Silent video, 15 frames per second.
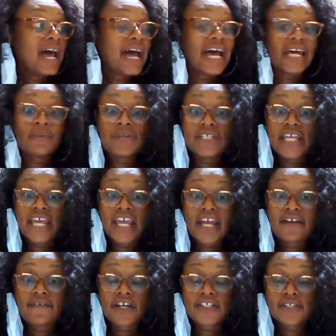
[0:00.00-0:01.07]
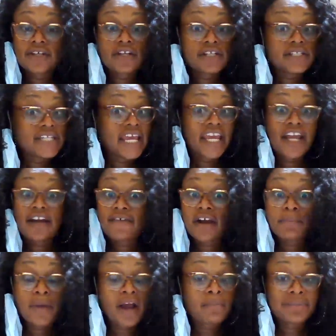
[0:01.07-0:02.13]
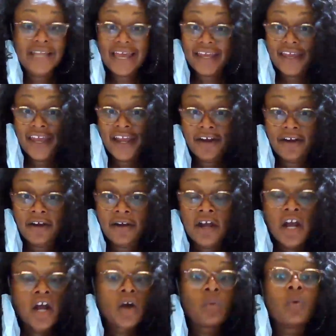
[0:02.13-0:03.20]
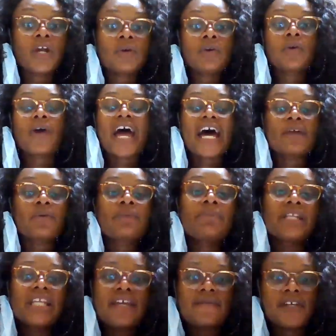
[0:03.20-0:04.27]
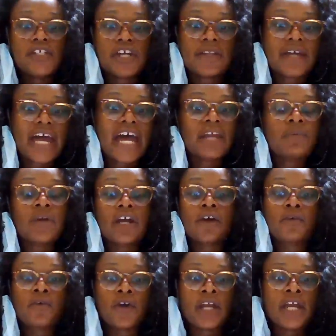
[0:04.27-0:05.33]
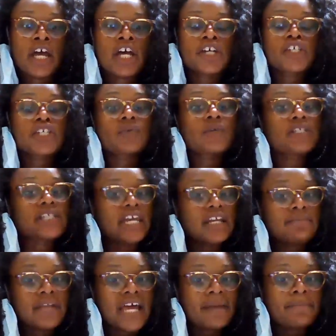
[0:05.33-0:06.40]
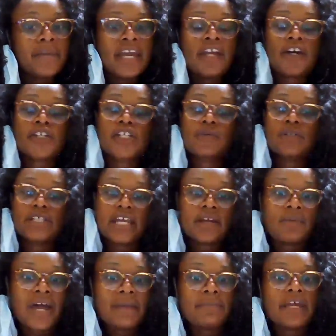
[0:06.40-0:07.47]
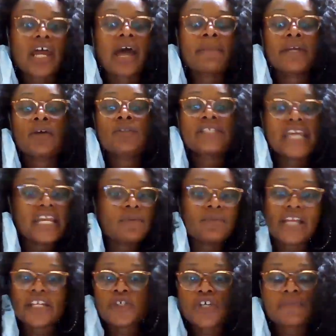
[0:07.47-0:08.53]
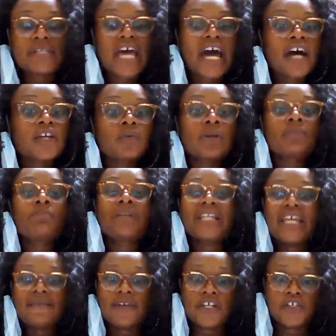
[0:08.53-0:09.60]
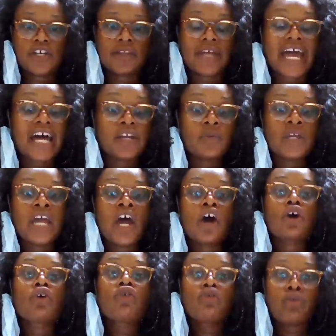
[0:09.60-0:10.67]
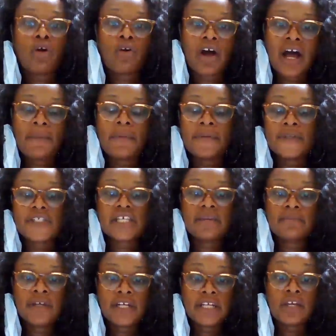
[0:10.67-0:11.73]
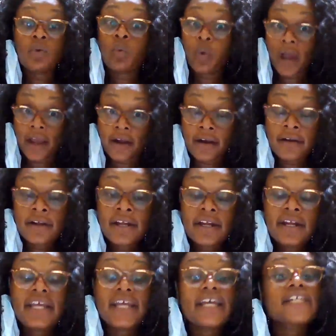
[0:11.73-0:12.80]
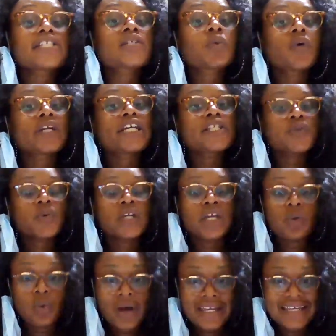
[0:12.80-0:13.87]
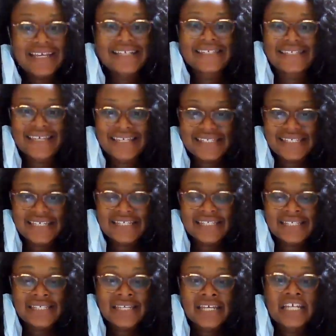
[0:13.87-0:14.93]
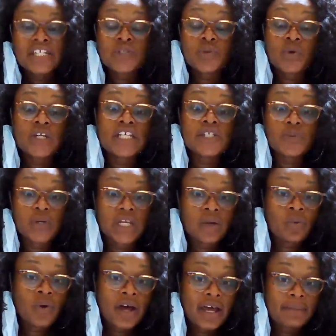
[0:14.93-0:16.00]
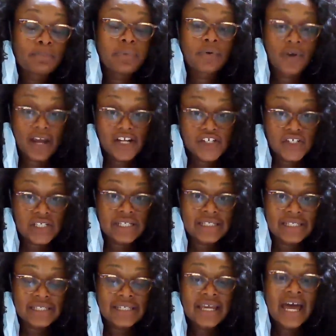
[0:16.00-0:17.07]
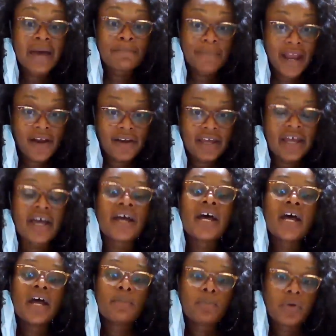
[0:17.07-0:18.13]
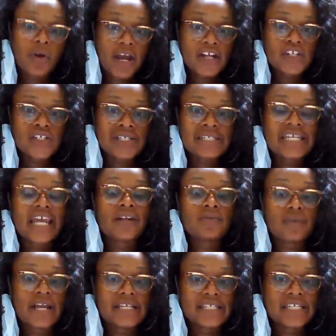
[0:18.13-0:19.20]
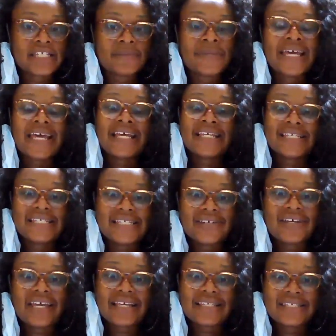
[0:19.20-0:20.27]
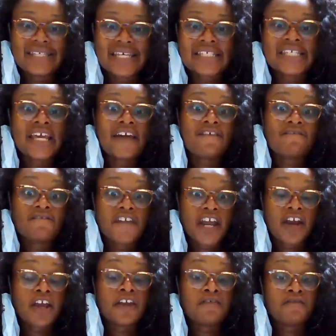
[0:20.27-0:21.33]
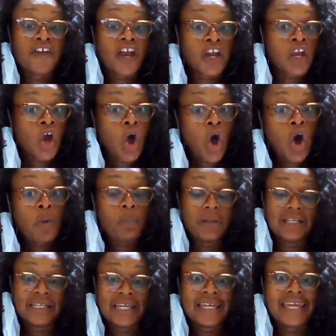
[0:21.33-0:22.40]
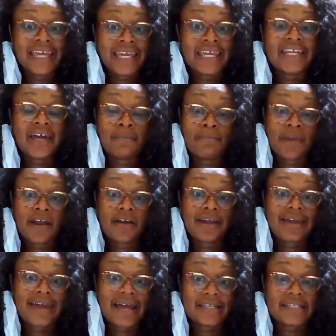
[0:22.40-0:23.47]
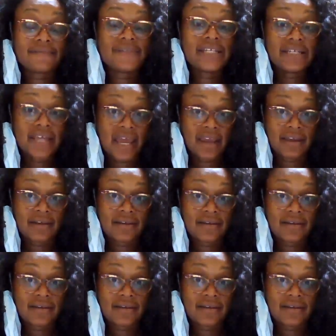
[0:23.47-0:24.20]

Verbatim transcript: How do we take care of our, take care of our, our black hair? How how we believe each other, how do we agree, should we date a black man or should we date a white man? I mean, dating relationships, how do we believe in each other? How do we grow up in this community where in 2021 existence, 2021 prejudice, America, prejudice and racism still exist very, very openly in America as of today.